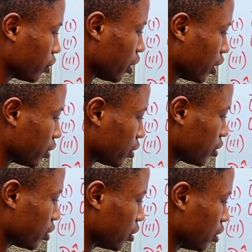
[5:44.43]
Yes,
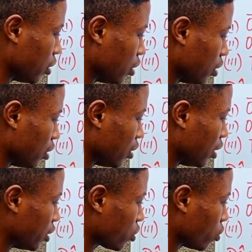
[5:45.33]

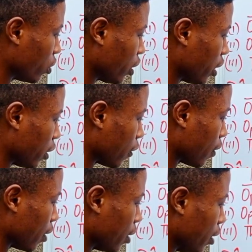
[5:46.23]
let's call here
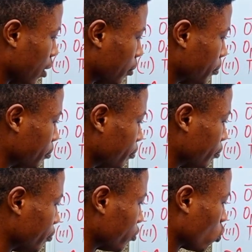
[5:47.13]

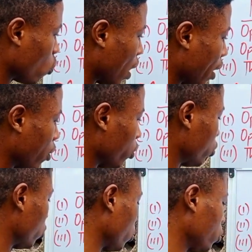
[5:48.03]
y
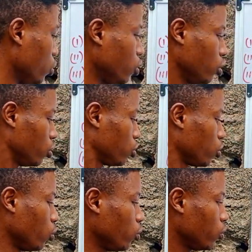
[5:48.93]
also.
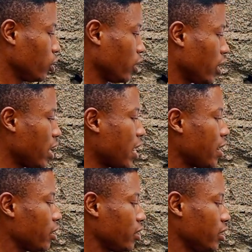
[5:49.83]
So
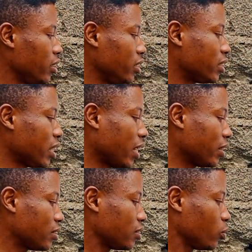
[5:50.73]
here is
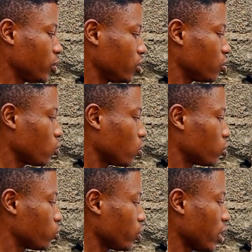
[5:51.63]
x, which is
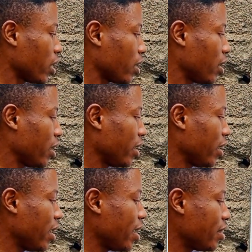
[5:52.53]
equals to here.
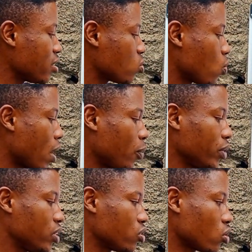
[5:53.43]
Here is y,
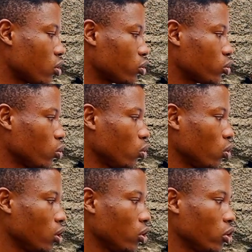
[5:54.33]
which is also
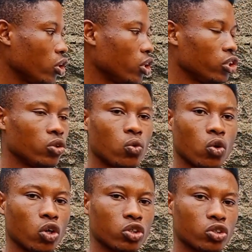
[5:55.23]

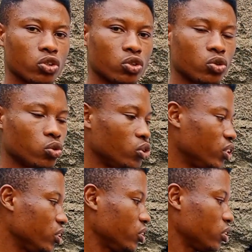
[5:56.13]
equals to
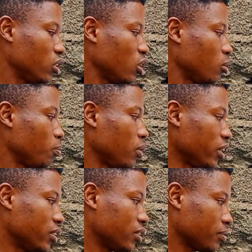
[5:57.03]
this
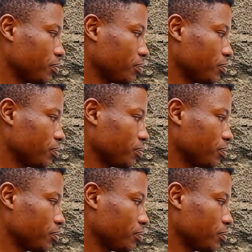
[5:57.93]
place.